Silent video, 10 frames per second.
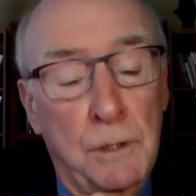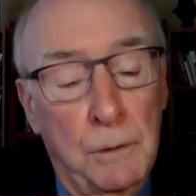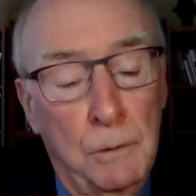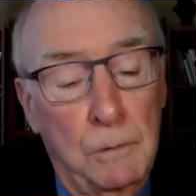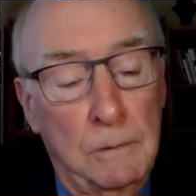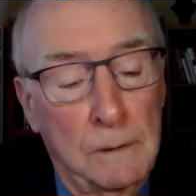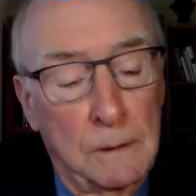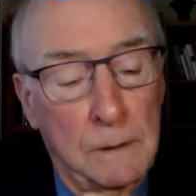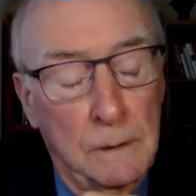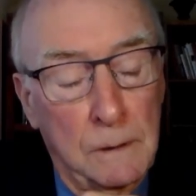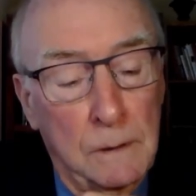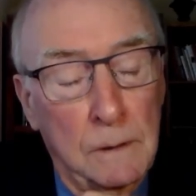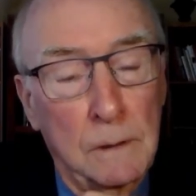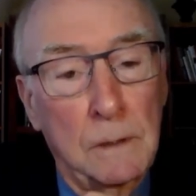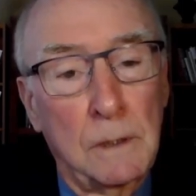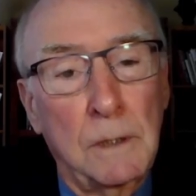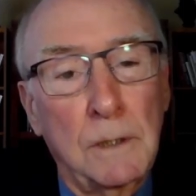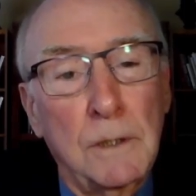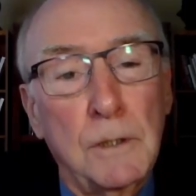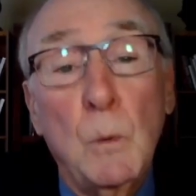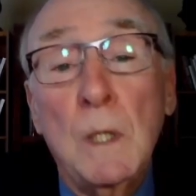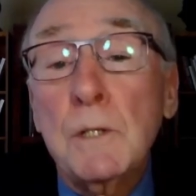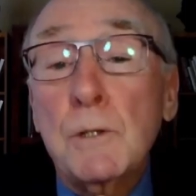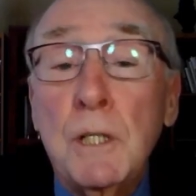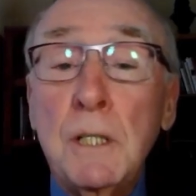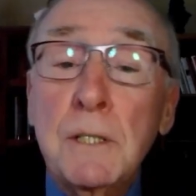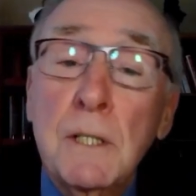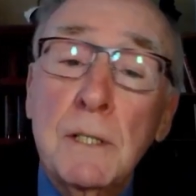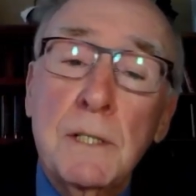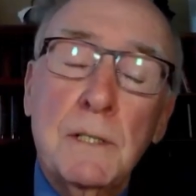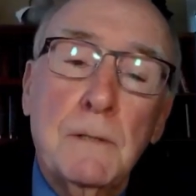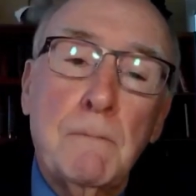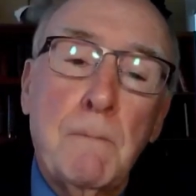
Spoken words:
you. Who is Jesus?